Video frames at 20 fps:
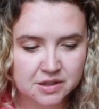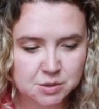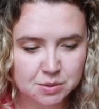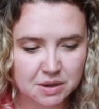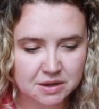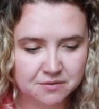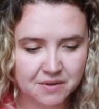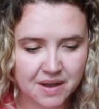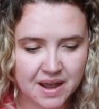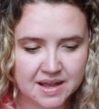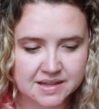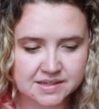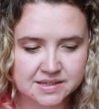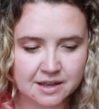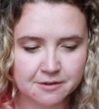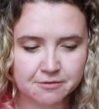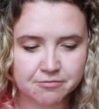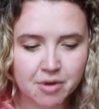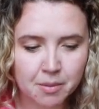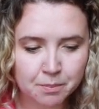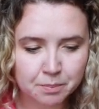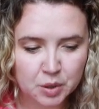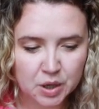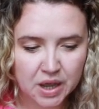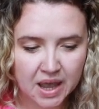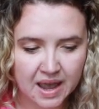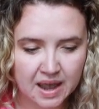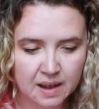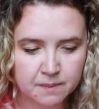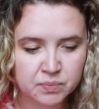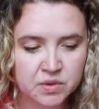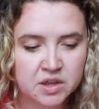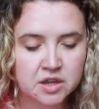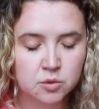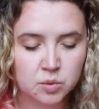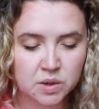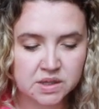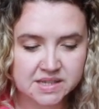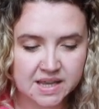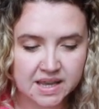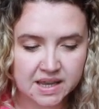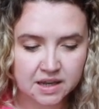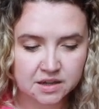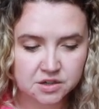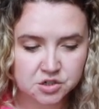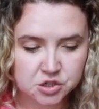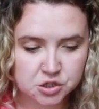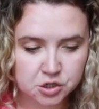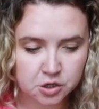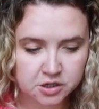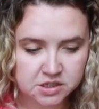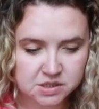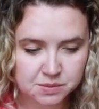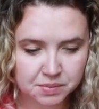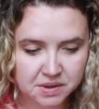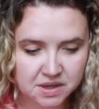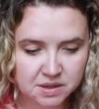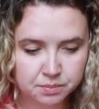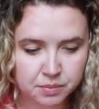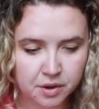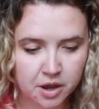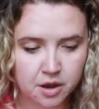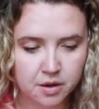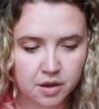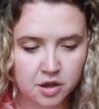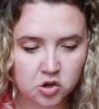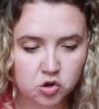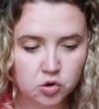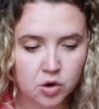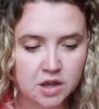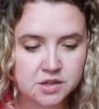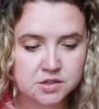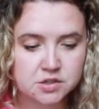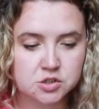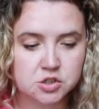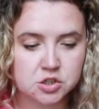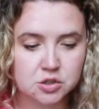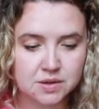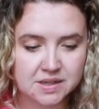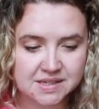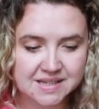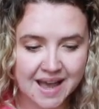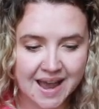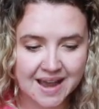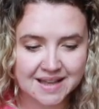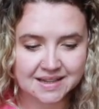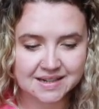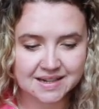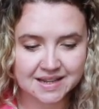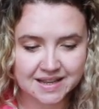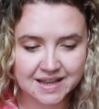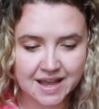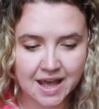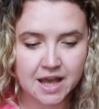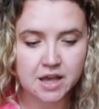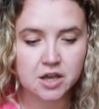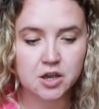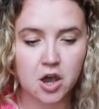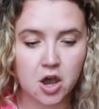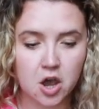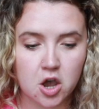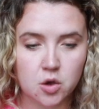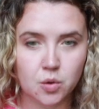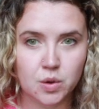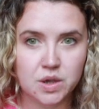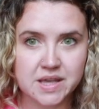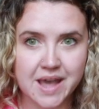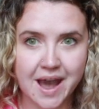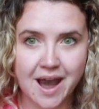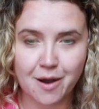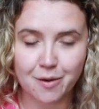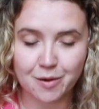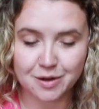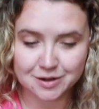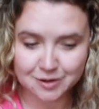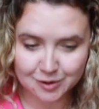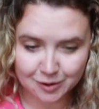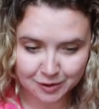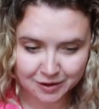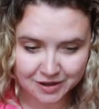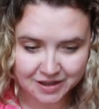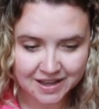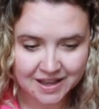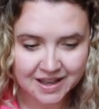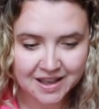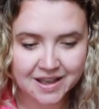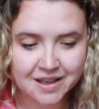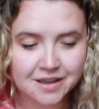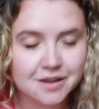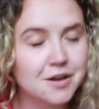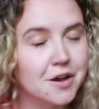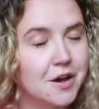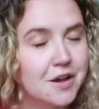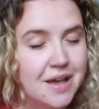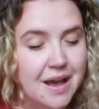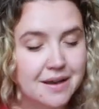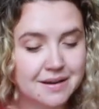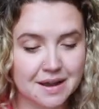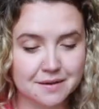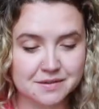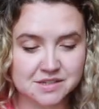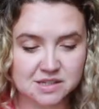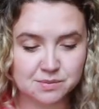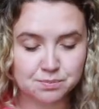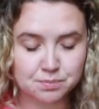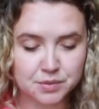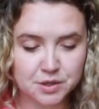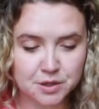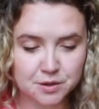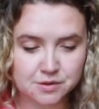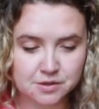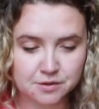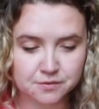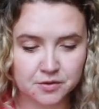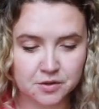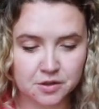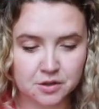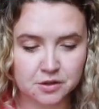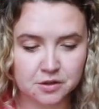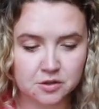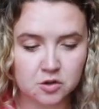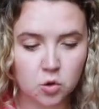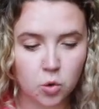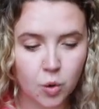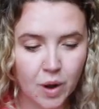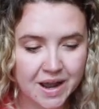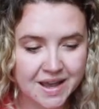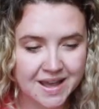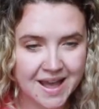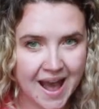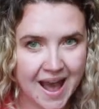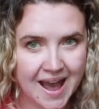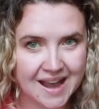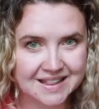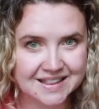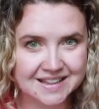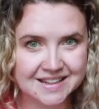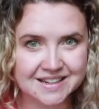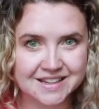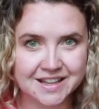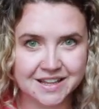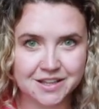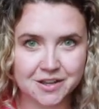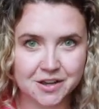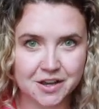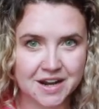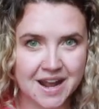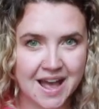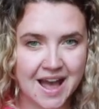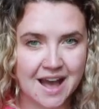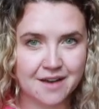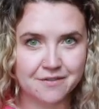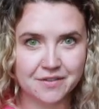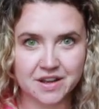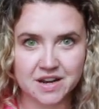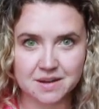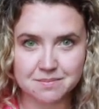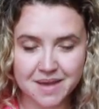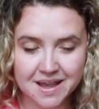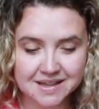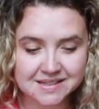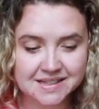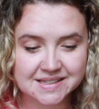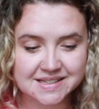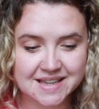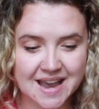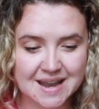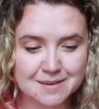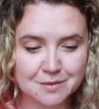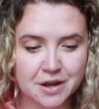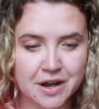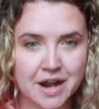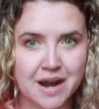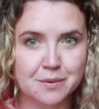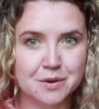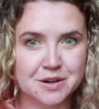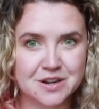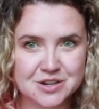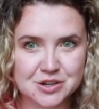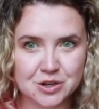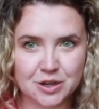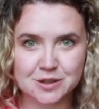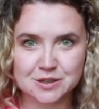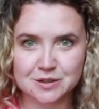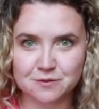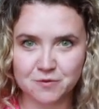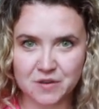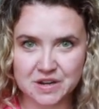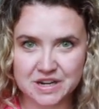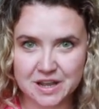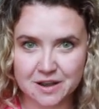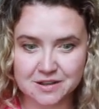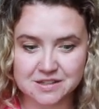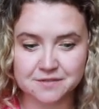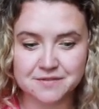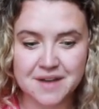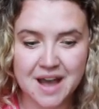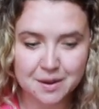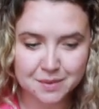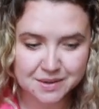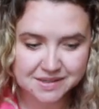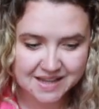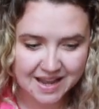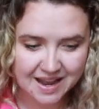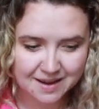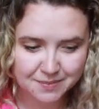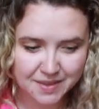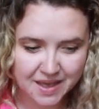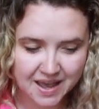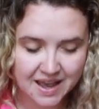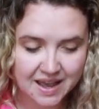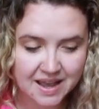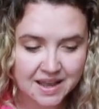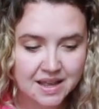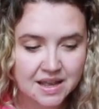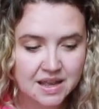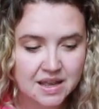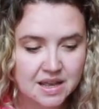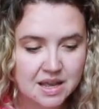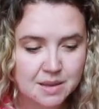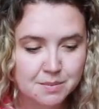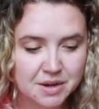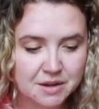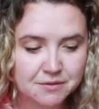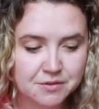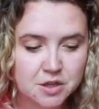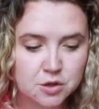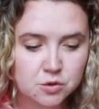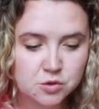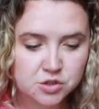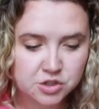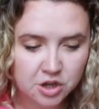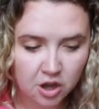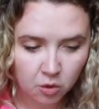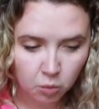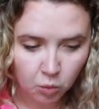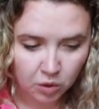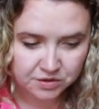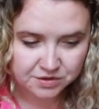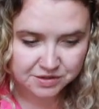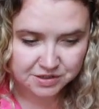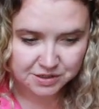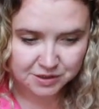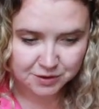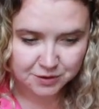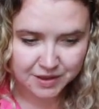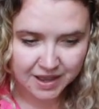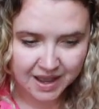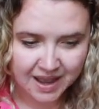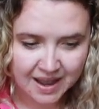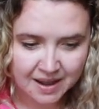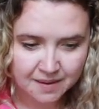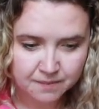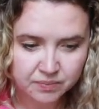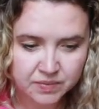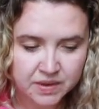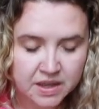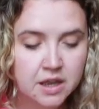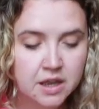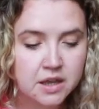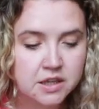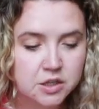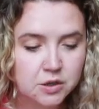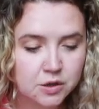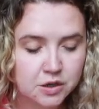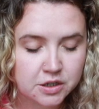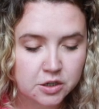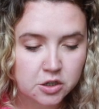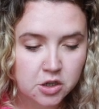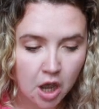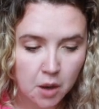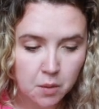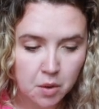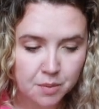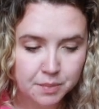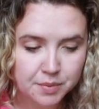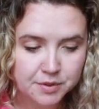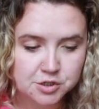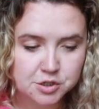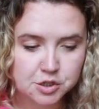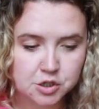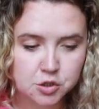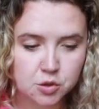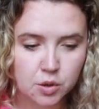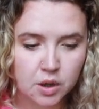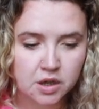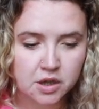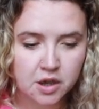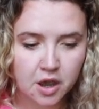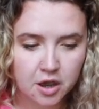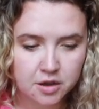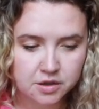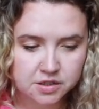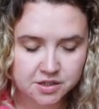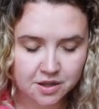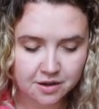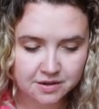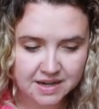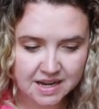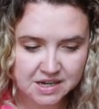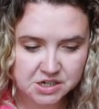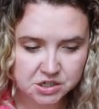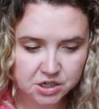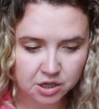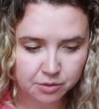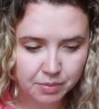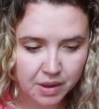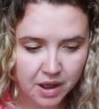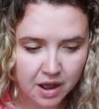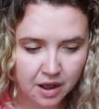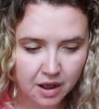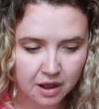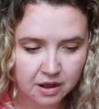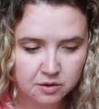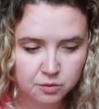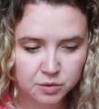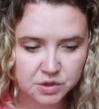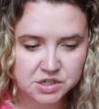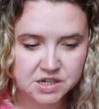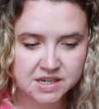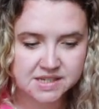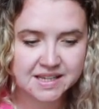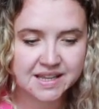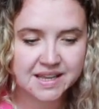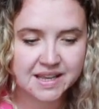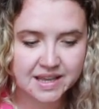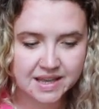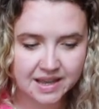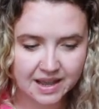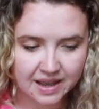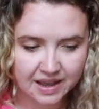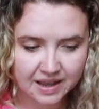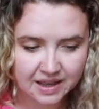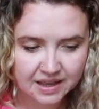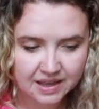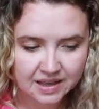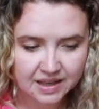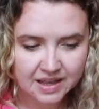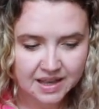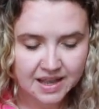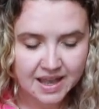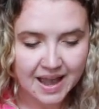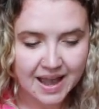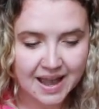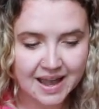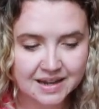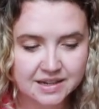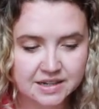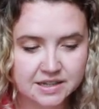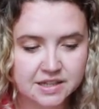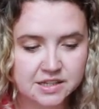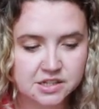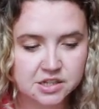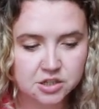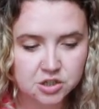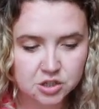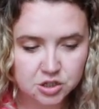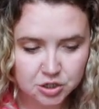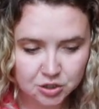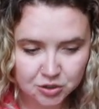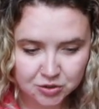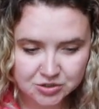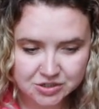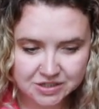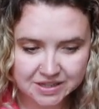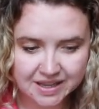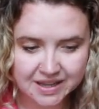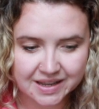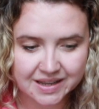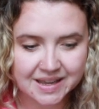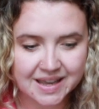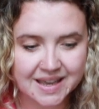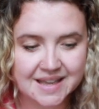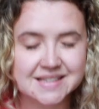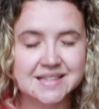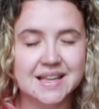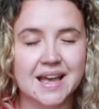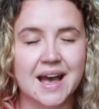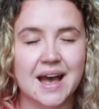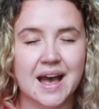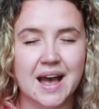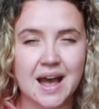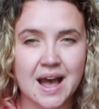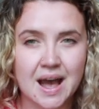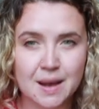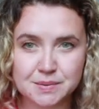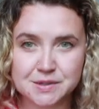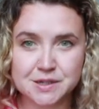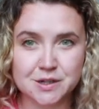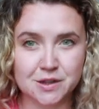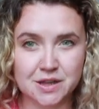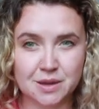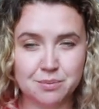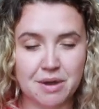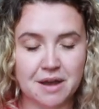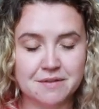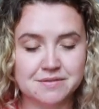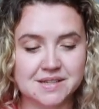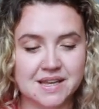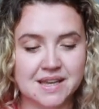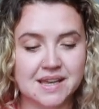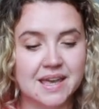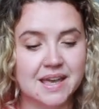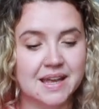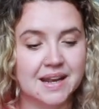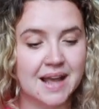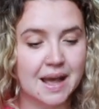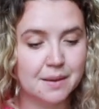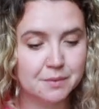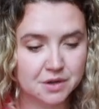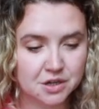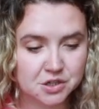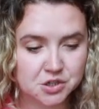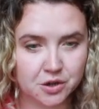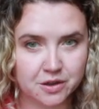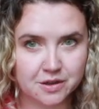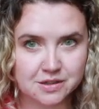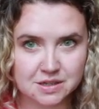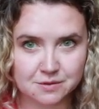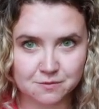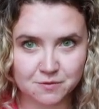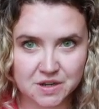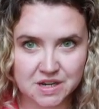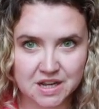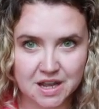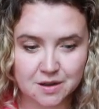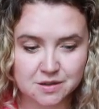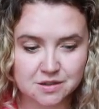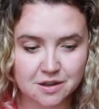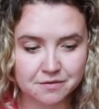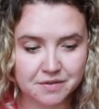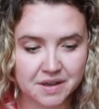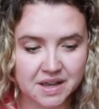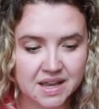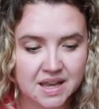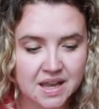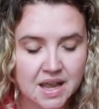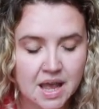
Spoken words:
to advise that from Phuket, we take a short speedboat across to this island here, Ko Yao Noi. Ko Yao Noi is this beautiful, quiet island that you're going to have an amazing time on, and I'm going to show you some videos of our time there. But if you don't want to do that, you could go up to Koh Sok National Park, which is here, and this huge lake is absolutely breathtaking. I'm going to show you some videos of it,